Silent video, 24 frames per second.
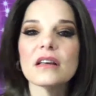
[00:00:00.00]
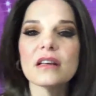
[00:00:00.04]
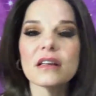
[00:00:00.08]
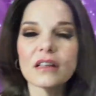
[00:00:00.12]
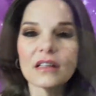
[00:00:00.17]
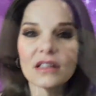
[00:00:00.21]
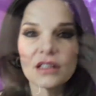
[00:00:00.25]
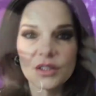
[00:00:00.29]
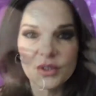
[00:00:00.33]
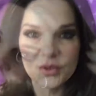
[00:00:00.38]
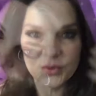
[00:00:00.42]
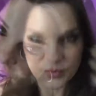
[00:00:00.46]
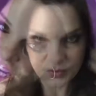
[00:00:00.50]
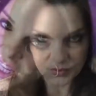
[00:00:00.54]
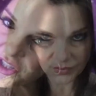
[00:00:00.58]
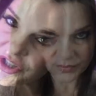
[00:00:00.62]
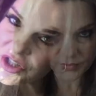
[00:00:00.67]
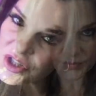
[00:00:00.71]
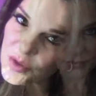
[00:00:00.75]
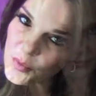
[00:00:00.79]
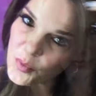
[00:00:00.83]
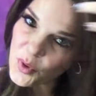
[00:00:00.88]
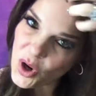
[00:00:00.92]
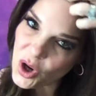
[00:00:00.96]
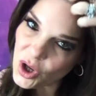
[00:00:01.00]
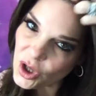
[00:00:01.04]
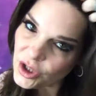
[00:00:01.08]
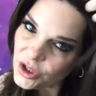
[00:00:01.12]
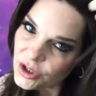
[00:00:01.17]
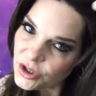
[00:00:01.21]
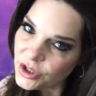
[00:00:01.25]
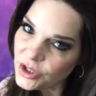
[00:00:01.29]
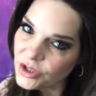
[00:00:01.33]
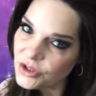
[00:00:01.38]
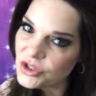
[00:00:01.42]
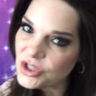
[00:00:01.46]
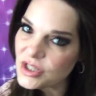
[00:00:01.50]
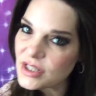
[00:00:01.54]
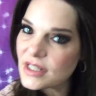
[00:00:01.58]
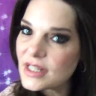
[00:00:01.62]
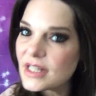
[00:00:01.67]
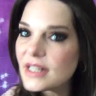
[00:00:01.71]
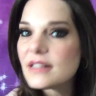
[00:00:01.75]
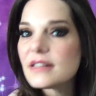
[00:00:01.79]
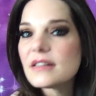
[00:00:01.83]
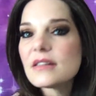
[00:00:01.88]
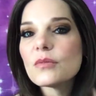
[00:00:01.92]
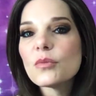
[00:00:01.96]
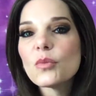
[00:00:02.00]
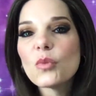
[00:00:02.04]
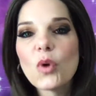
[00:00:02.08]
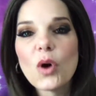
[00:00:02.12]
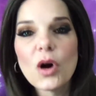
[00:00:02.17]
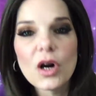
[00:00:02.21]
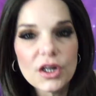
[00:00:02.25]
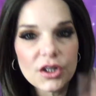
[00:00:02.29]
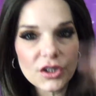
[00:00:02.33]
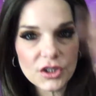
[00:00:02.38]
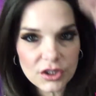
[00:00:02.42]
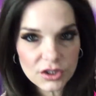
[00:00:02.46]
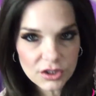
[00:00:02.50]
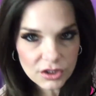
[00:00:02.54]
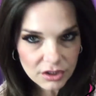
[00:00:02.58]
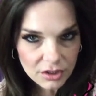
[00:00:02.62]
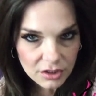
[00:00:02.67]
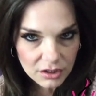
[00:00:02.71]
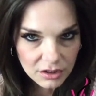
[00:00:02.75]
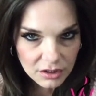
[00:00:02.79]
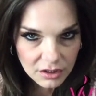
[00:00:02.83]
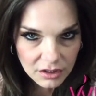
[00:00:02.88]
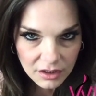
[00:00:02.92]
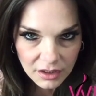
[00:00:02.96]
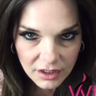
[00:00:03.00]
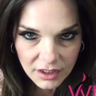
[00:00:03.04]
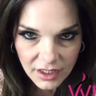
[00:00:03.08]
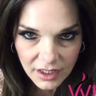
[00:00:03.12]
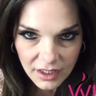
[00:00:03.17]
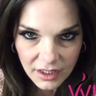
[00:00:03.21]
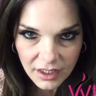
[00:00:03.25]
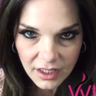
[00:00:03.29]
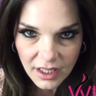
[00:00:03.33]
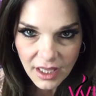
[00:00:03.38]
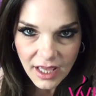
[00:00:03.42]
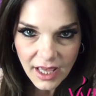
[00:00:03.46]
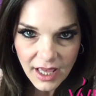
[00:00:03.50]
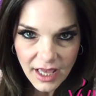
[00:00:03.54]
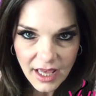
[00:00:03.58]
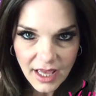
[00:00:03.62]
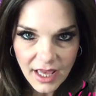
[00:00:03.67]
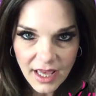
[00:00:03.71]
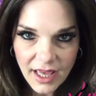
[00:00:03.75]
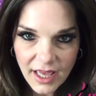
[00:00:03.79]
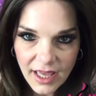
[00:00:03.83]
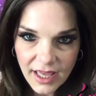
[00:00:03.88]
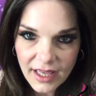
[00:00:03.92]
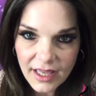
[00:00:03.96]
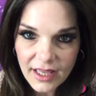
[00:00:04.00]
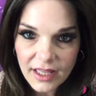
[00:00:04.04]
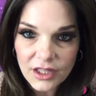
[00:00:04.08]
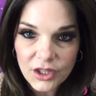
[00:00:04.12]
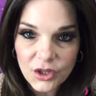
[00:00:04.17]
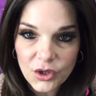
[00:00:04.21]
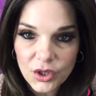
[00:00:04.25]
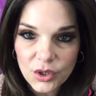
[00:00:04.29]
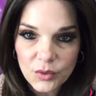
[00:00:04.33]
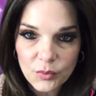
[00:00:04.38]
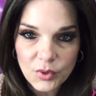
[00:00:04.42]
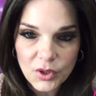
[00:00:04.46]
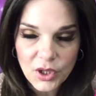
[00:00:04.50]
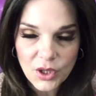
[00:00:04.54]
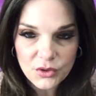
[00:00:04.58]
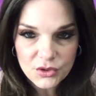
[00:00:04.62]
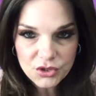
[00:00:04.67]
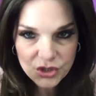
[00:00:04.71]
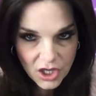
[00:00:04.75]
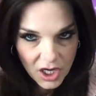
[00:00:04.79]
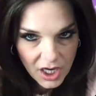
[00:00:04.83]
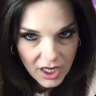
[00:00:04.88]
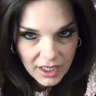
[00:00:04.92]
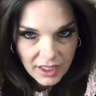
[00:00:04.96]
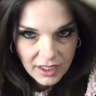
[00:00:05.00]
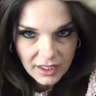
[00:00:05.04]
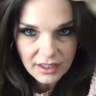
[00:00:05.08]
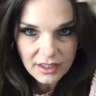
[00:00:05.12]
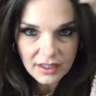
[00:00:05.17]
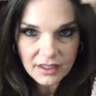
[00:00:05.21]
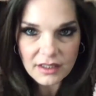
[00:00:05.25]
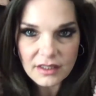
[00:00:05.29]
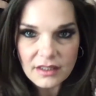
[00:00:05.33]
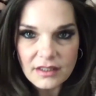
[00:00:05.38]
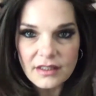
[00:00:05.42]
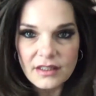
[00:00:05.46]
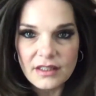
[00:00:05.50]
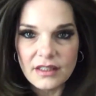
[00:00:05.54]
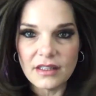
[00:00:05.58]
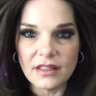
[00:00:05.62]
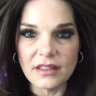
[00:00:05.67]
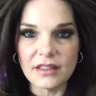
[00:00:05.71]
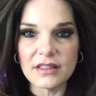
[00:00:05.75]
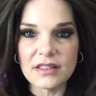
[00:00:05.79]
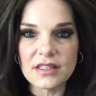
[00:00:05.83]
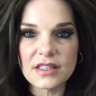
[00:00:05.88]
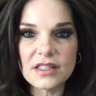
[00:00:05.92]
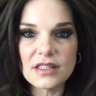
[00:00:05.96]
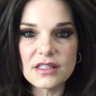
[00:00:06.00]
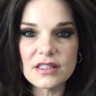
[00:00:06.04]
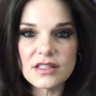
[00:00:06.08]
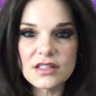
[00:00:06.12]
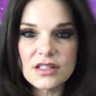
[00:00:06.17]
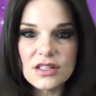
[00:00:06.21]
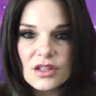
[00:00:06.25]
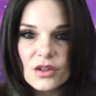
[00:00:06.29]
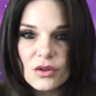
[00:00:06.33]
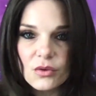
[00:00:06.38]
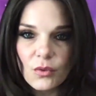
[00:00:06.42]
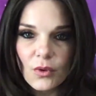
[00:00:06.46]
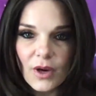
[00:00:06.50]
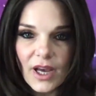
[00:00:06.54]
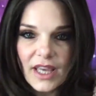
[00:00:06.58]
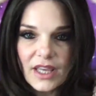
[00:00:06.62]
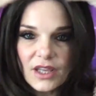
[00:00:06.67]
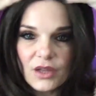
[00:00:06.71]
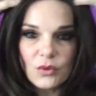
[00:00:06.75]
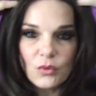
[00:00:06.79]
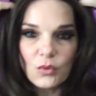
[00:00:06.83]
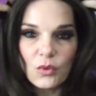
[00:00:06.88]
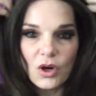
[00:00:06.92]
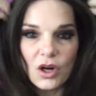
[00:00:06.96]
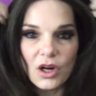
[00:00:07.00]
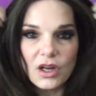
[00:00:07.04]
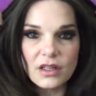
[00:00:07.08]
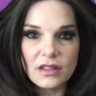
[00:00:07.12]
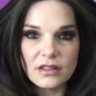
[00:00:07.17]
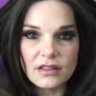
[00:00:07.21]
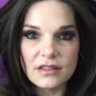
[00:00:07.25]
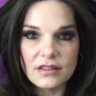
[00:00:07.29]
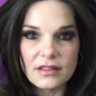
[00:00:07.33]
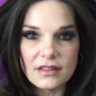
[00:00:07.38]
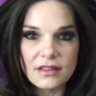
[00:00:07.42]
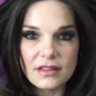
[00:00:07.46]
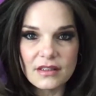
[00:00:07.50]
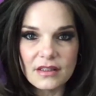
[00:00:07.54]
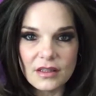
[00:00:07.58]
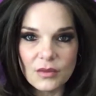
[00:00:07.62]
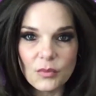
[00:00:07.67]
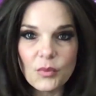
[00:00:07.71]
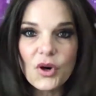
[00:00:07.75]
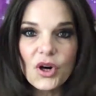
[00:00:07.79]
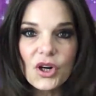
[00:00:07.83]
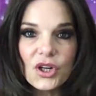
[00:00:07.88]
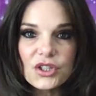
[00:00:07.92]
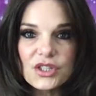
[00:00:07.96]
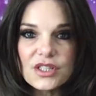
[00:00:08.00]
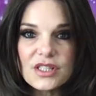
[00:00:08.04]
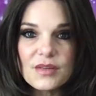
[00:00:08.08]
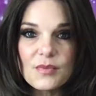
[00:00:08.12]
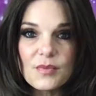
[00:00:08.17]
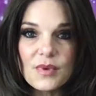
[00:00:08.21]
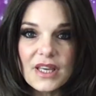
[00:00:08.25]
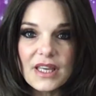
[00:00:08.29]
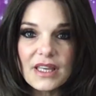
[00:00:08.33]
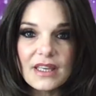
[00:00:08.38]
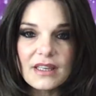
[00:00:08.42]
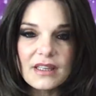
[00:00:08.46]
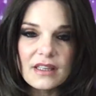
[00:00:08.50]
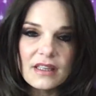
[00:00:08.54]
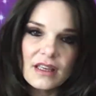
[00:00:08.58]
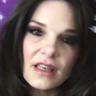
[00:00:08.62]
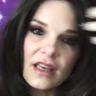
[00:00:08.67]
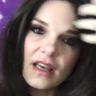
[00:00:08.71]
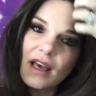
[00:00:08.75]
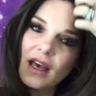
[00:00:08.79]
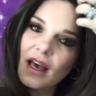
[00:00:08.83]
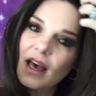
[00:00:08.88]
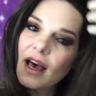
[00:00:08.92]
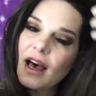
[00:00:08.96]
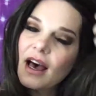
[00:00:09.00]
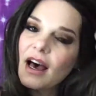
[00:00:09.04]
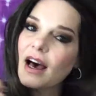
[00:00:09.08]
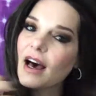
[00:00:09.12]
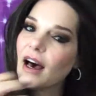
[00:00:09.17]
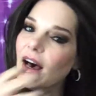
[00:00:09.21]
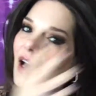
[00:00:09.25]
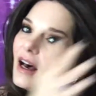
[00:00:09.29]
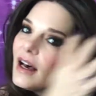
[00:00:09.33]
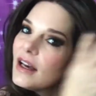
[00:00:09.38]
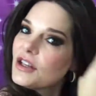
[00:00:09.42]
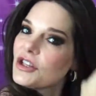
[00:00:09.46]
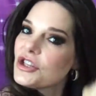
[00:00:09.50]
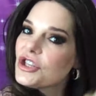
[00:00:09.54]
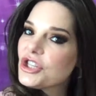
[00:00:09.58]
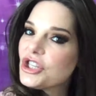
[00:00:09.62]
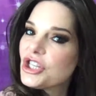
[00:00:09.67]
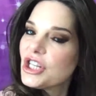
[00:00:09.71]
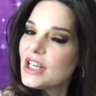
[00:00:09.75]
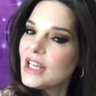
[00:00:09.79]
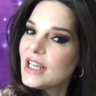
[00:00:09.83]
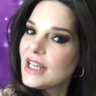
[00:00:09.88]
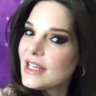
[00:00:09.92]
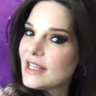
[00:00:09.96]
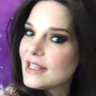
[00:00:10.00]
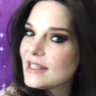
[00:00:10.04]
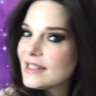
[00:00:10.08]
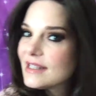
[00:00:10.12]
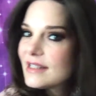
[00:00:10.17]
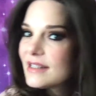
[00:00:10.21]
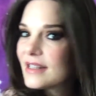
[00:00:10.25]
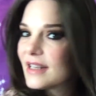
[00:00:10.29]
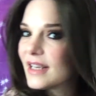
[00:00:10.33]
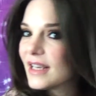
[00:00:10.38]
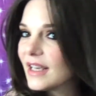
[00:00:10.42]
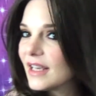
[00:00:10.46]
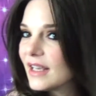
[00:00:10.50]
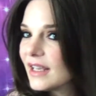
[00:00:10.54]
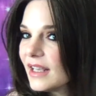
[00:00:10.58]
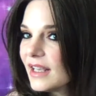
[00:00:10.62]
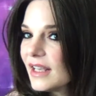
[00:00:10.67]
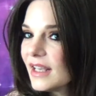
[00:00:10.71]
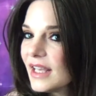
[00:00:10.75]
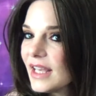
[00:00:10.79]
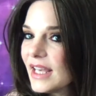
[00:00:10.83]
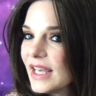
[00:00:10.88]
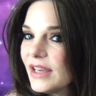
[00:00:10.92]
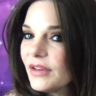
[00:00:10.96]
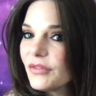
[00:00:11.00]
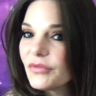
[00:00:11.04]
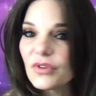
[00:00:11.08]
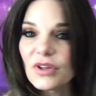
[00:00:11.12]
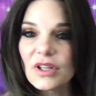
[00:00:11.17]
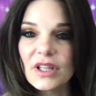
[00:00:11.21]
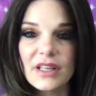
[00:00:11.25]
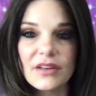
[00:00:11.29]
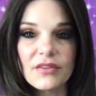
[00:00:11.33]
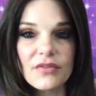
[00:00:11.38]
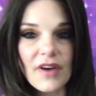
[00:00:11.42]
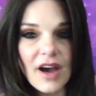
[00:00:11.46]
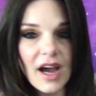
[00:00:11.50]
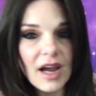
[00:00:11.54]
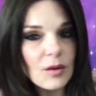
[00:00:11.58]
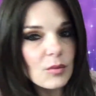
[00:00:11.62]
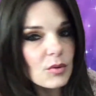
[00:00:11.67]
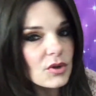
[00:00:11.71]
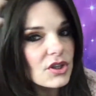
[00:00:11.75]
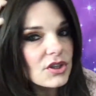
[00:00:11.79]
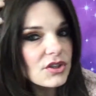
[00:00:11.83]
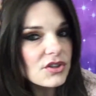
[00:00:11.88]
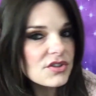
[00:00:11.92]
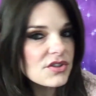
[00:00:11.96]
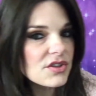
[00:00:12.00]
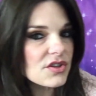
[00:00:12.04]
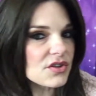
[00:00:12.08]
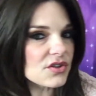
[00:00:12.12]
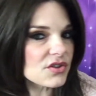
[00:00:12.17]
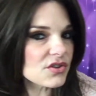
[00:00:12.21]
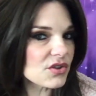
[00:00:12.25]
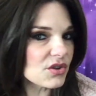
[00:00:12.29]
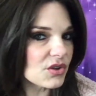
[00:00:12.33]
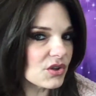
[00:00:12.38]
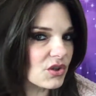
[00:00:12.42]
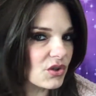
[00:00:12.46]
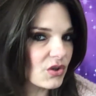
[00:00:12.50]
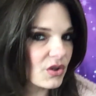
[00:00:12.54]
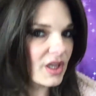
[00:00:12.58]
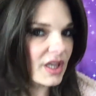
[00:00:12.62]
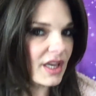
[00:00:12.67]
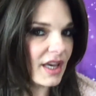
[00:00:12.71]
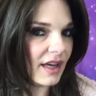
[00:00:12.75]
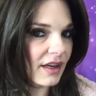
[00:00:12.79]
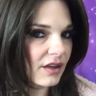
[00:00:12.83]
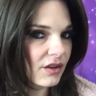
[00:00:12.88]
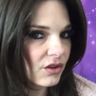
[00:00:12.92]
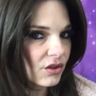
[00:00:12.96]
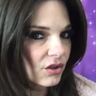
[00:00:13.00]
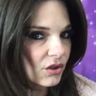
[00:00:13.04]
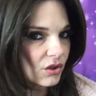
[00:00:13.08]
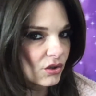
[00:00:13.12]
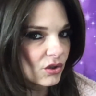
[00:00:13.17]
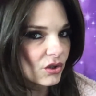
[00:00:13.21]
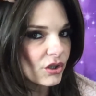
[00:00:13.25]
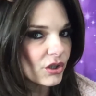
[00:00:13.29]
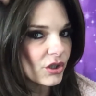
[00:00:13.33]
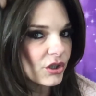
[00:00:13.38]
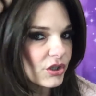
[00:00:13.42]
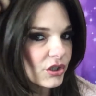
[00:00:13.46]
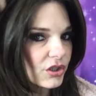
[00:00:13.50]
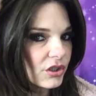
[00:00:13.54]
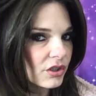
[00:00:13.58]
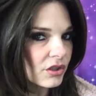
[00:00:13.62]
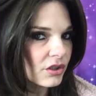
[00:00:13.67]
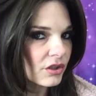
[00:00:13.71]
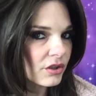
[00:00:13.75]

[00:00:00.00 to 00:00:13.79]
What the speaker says: To change the part, you just need some water and you could blow dry it to the way you want the part to be. She is heat friendly fibers, so you can curl her